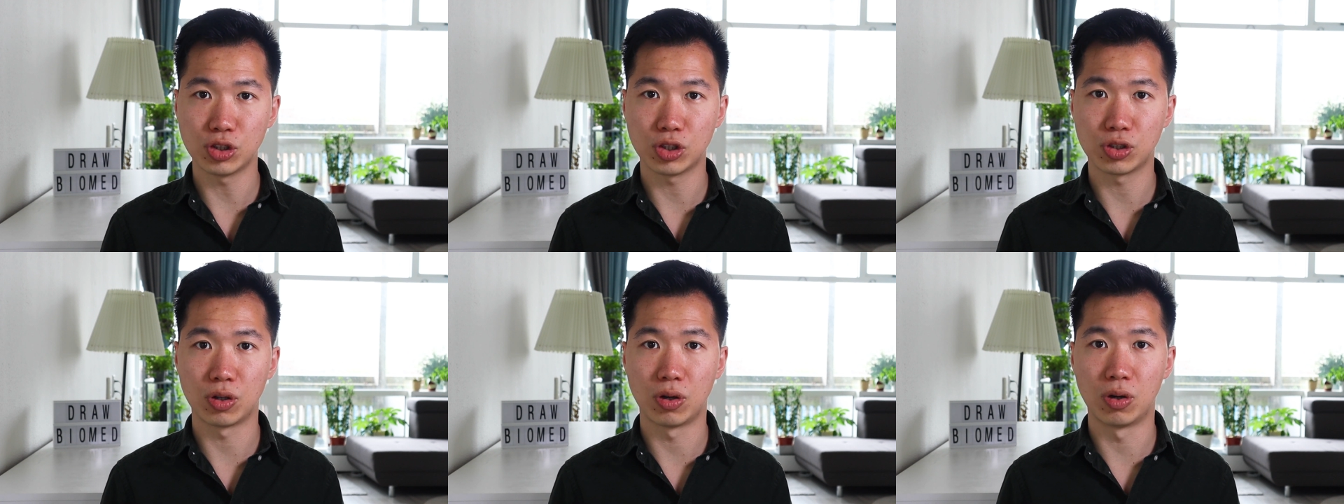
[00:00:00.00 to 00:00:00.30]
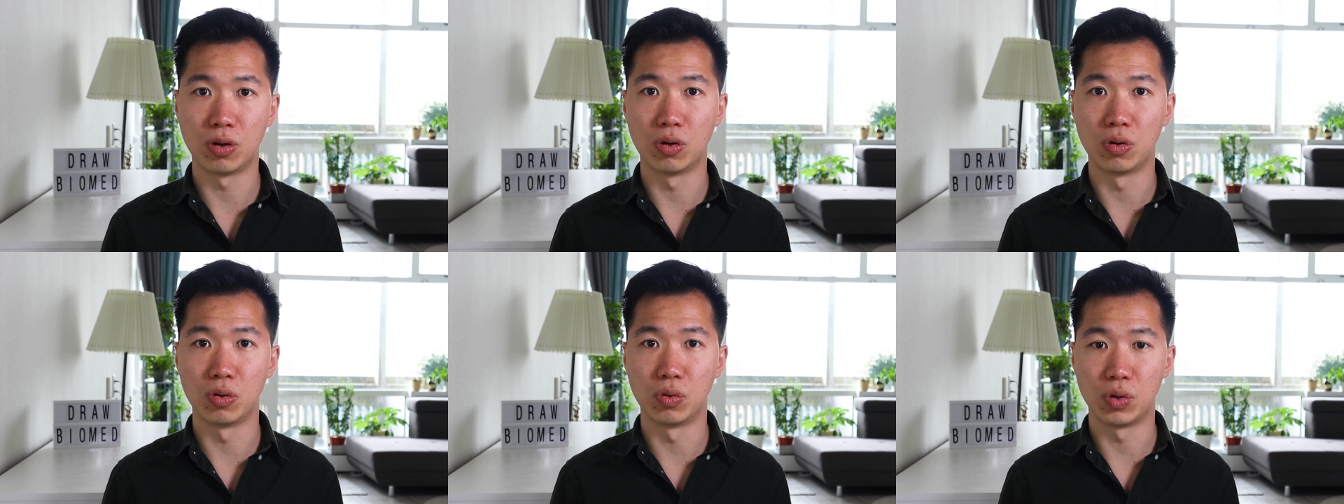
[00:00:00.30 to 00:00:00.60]

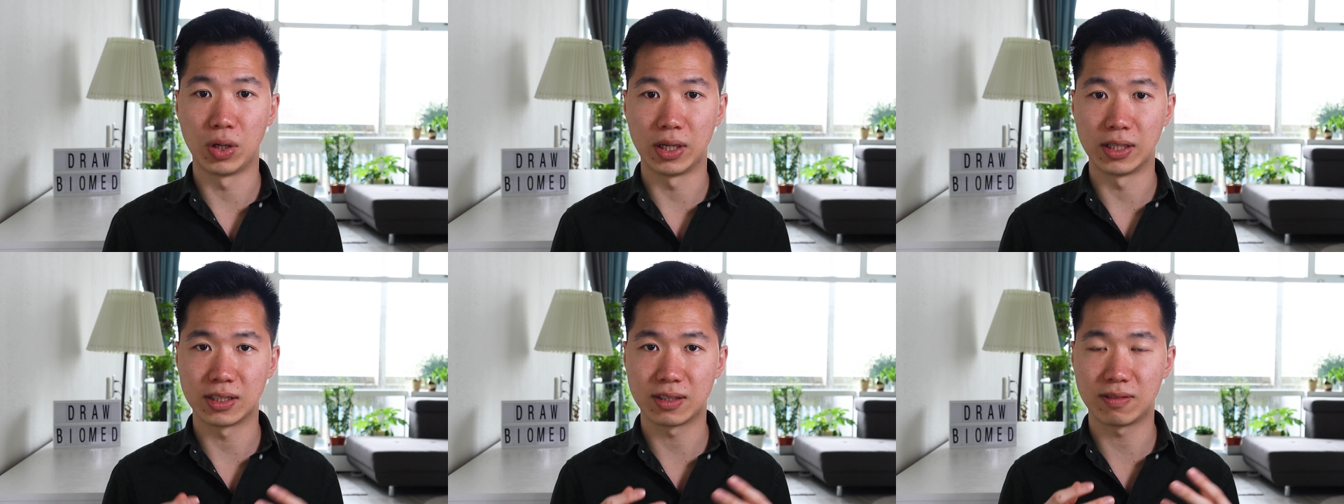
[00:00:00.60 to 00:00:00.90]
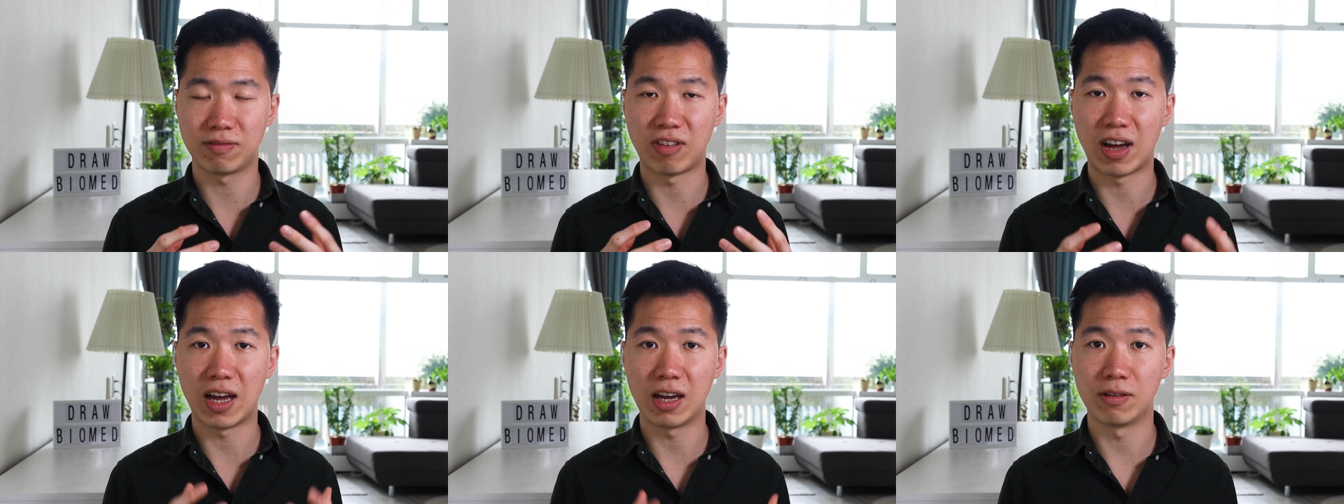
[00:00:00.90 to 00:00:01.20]
so
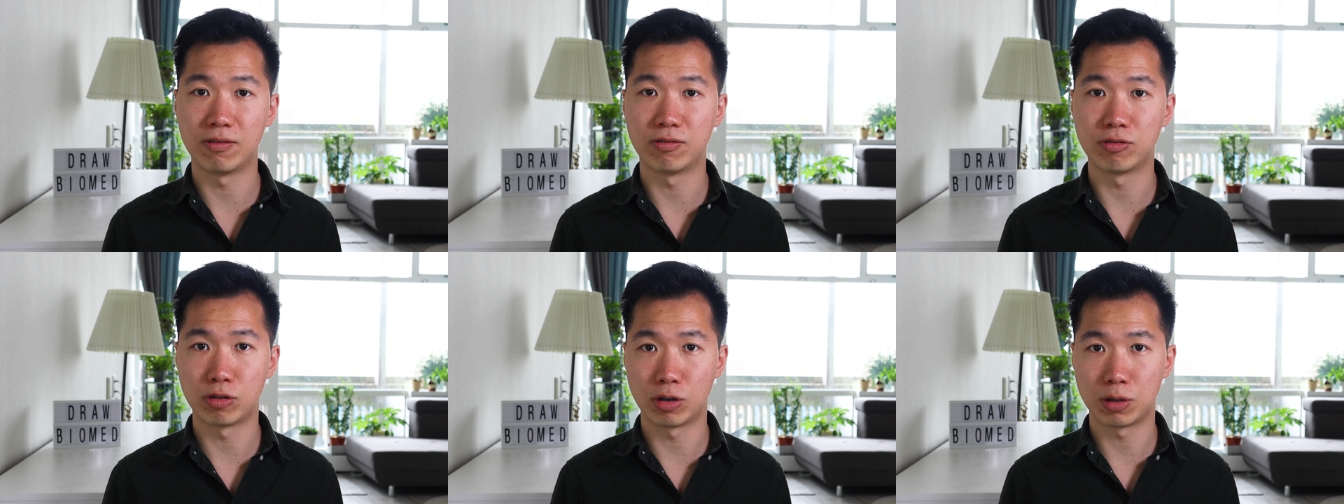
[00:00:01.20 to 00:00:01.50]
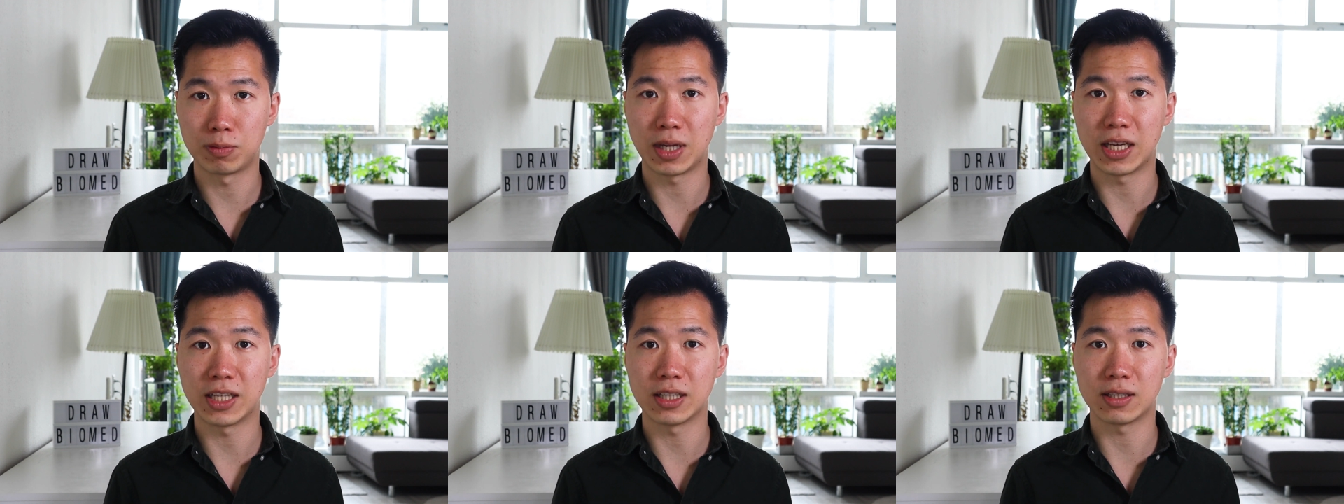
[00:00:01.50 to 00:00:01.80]
its file
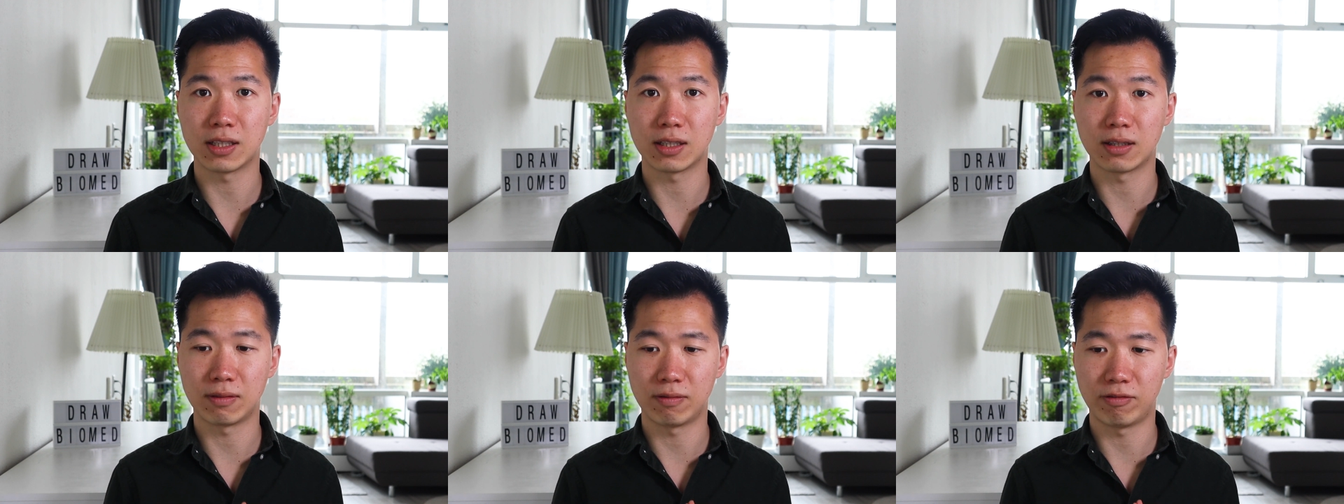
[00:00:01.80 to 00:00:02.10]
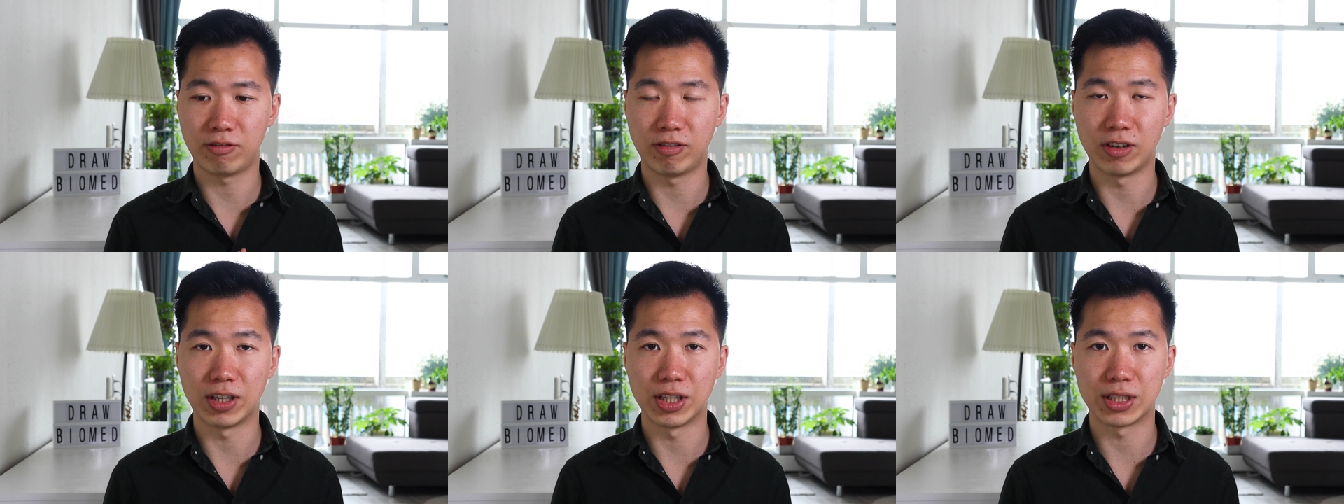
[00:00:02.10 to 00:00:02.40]
format
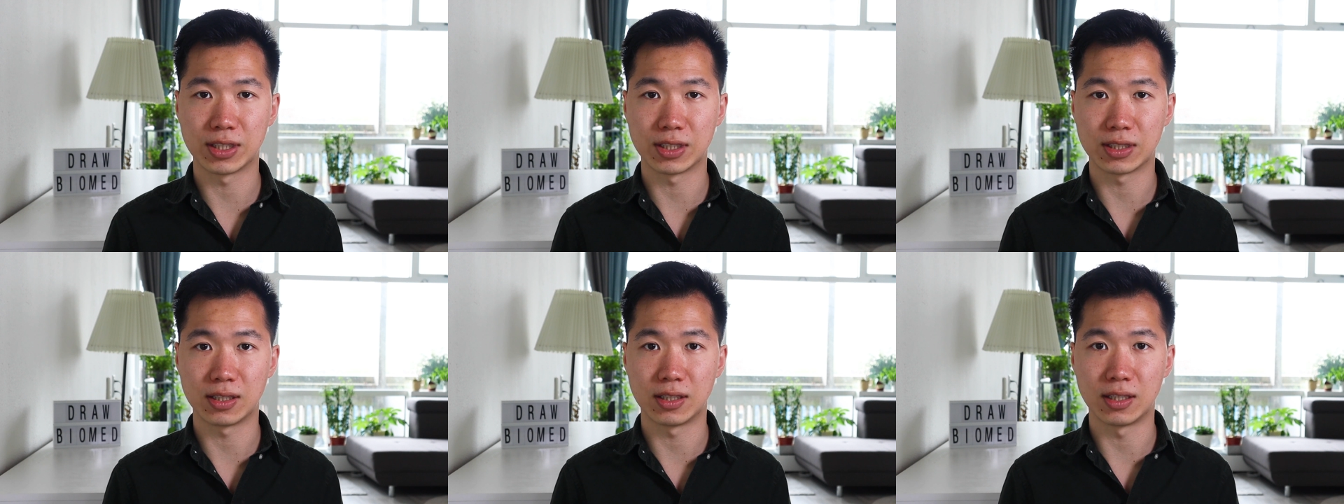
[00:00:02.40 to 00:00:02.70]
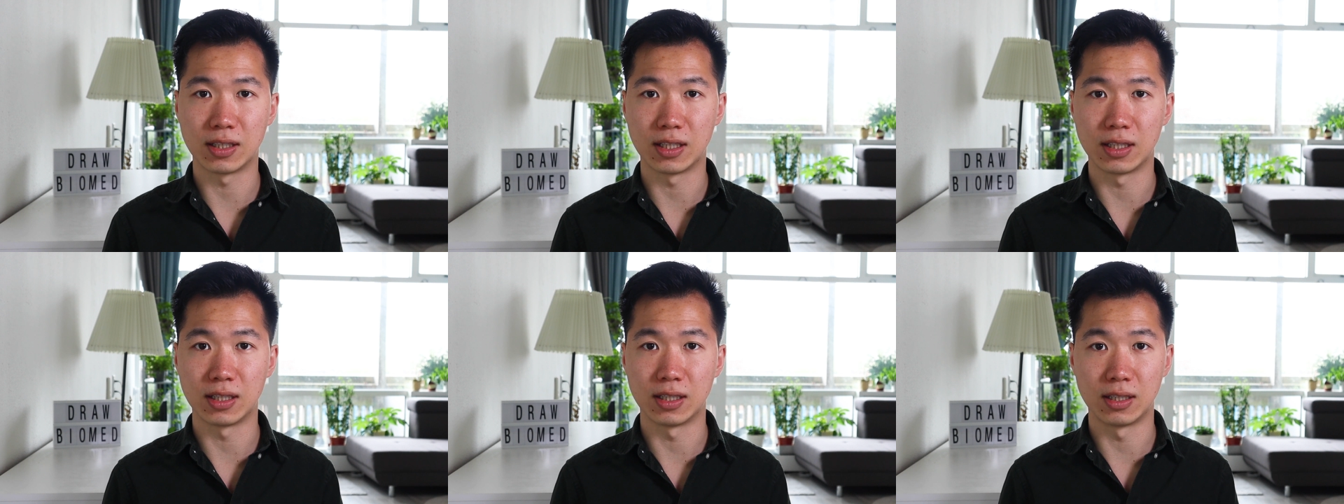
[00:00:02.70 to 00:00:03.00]
fits
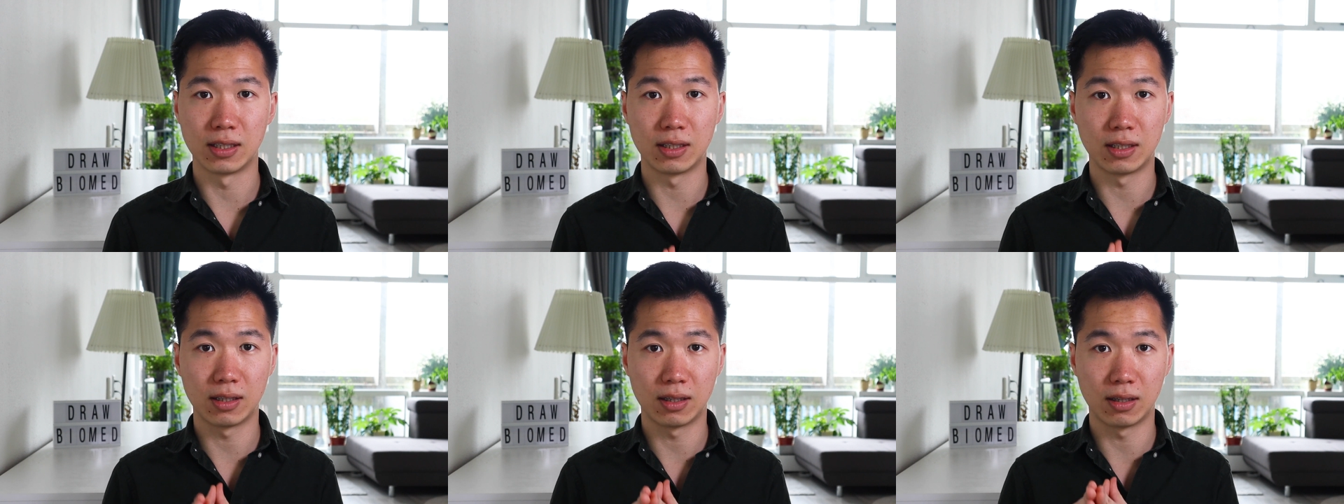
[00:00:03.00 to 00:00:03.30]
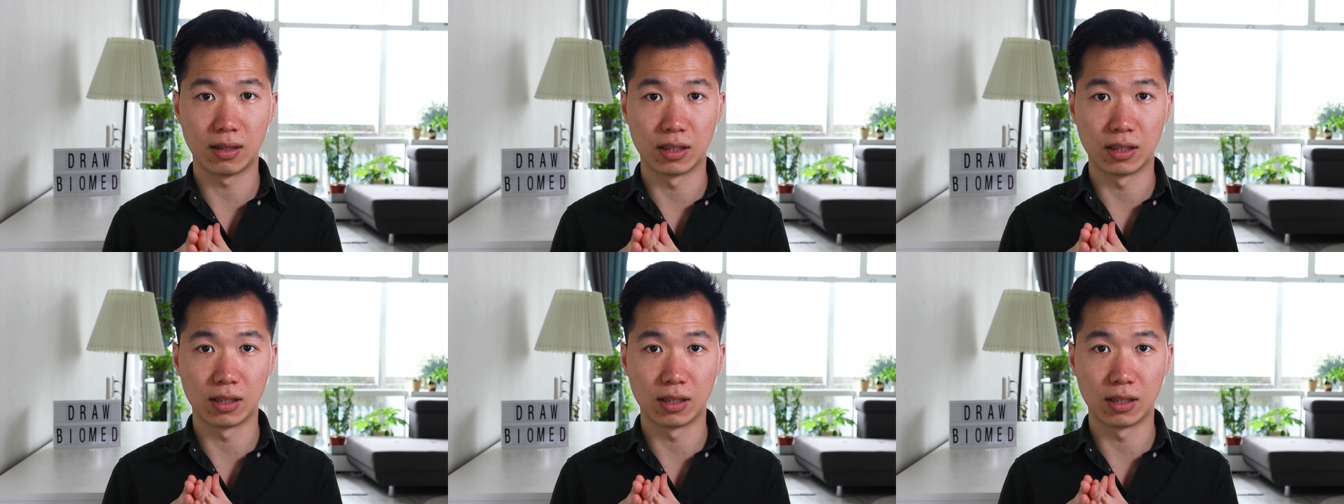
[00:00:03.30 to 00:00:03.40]
the